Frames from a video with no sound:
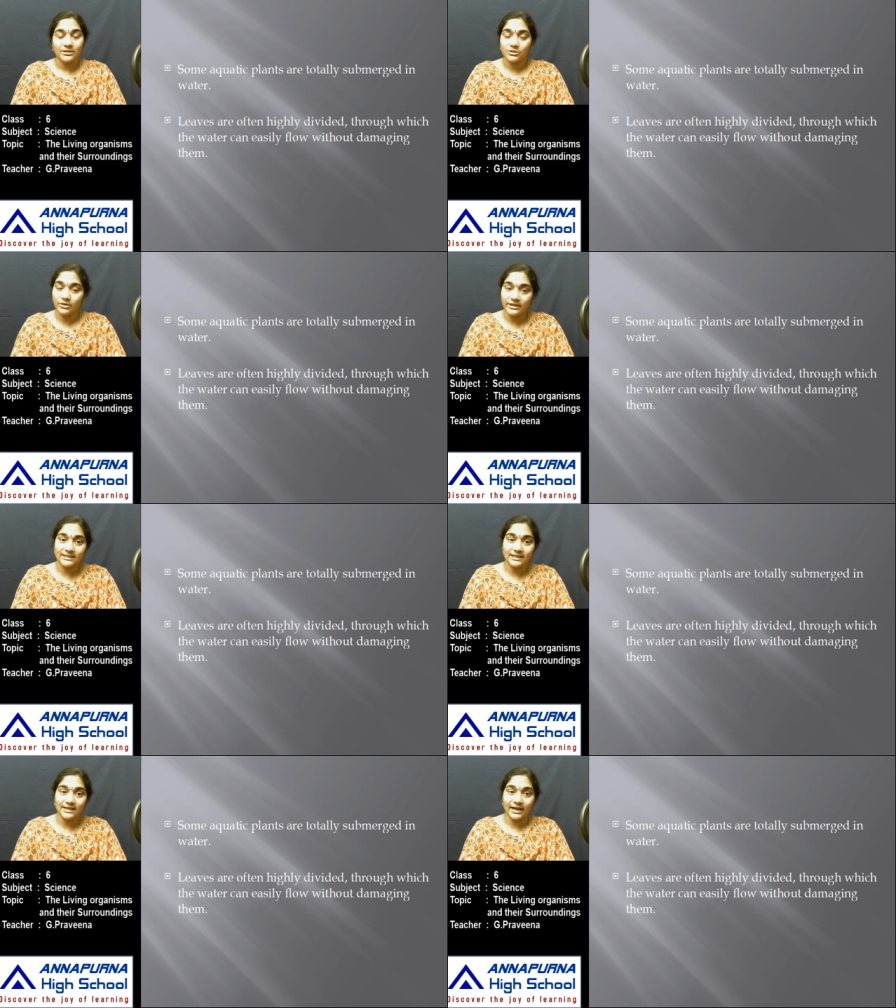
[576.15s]
So it
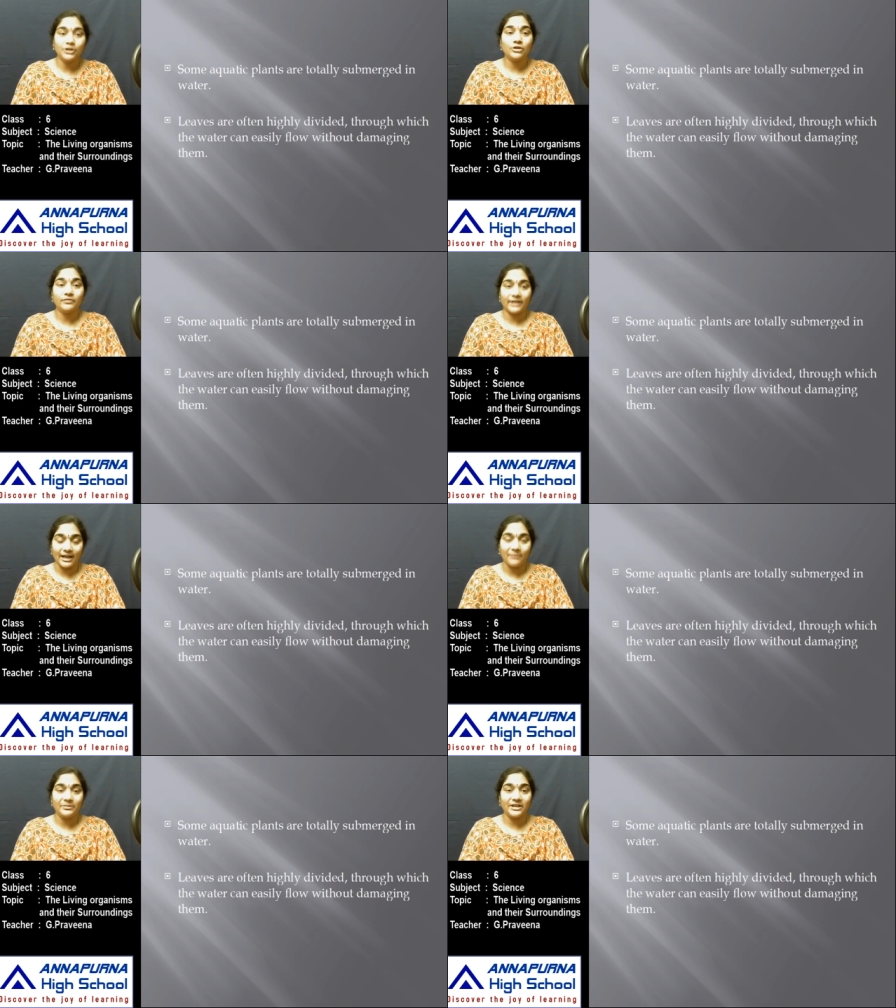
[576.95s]
is a kind of
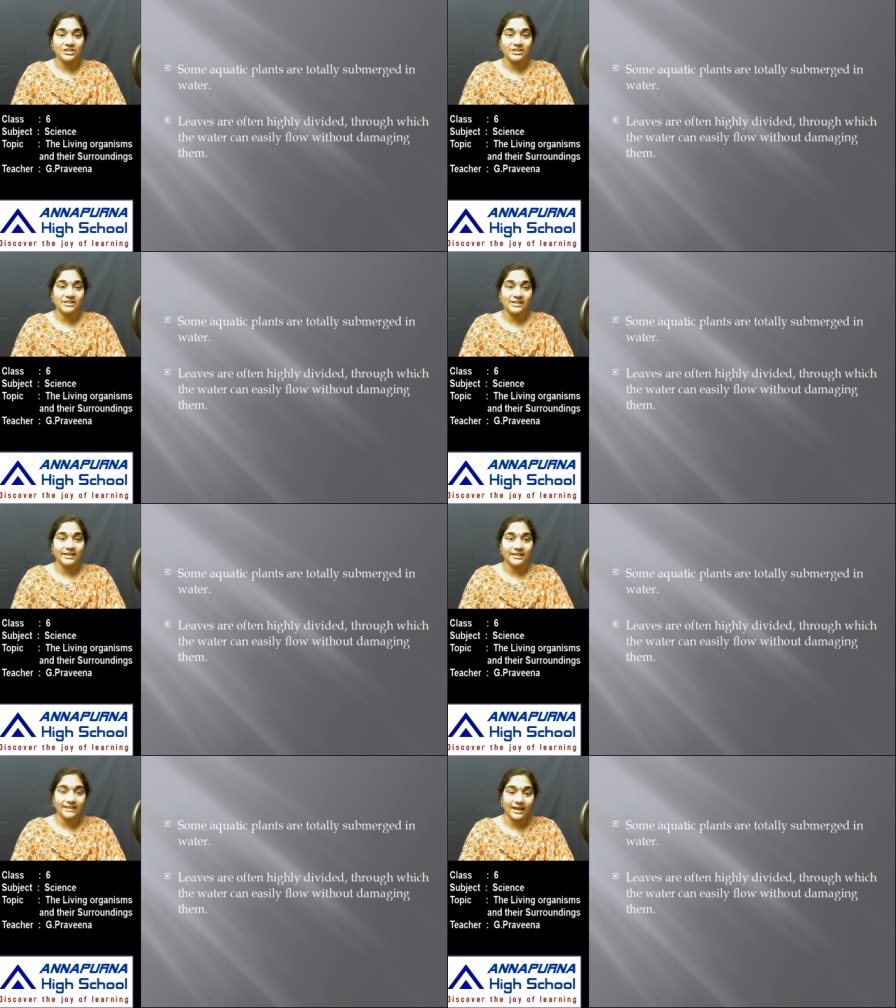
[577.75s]
adaptation
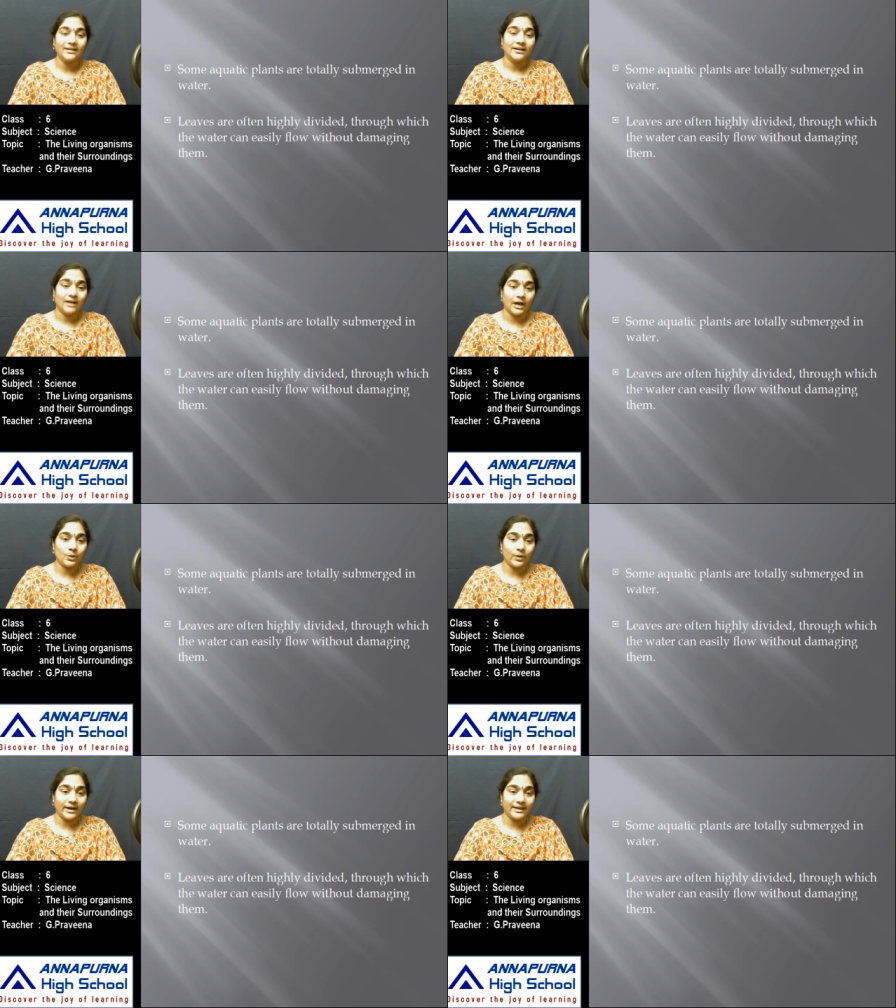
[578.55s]
seen in the
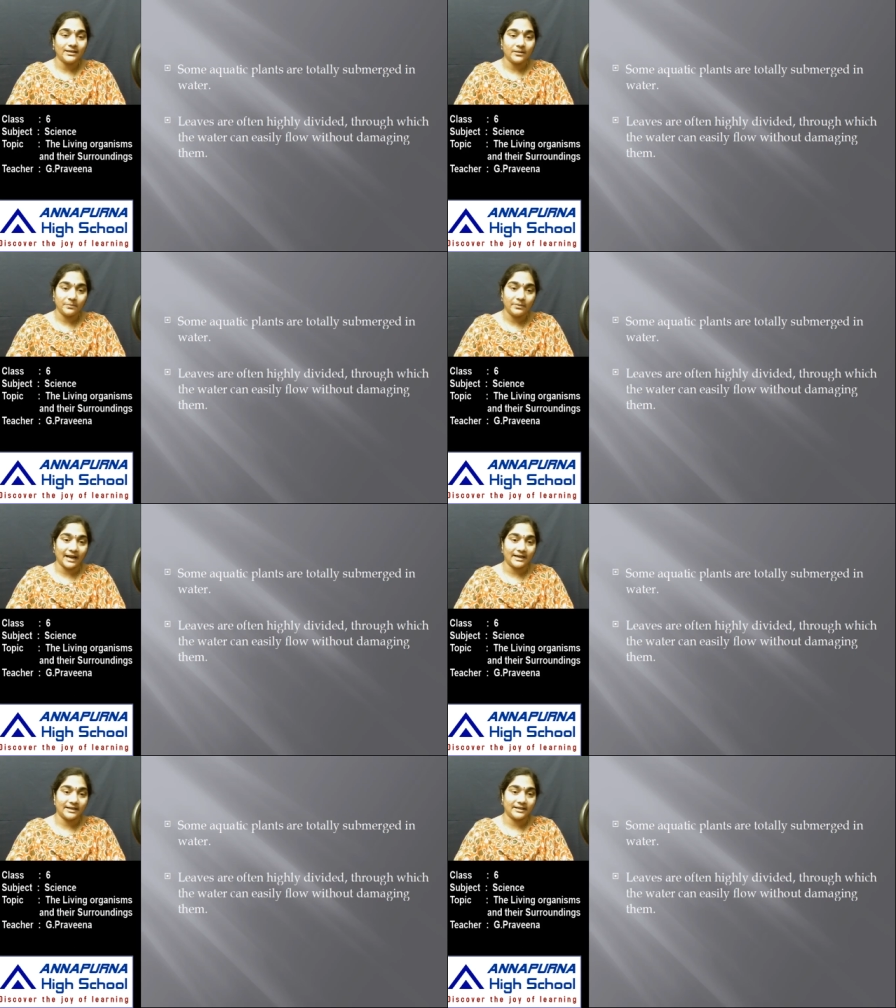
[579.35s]
aquatic
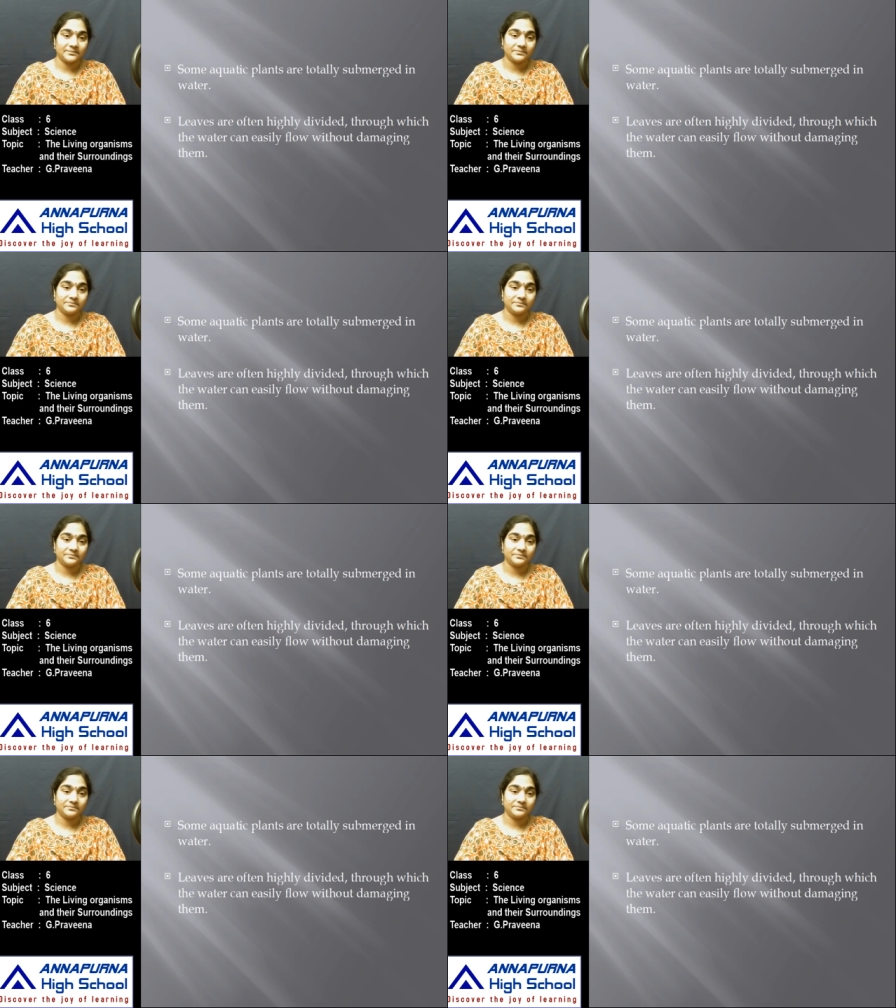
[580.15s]
plant.